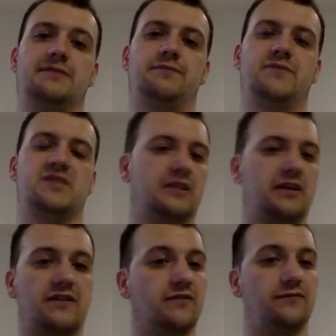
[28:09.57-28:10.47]
So they don't
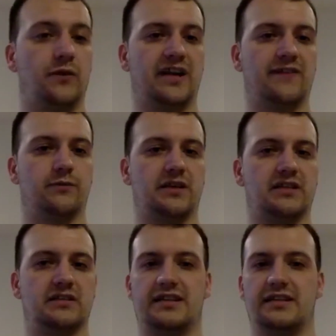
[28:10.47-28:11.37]
have to fill any
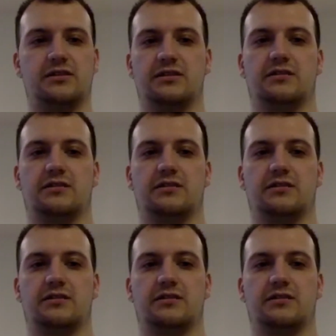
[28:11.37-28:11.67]
information in. It's just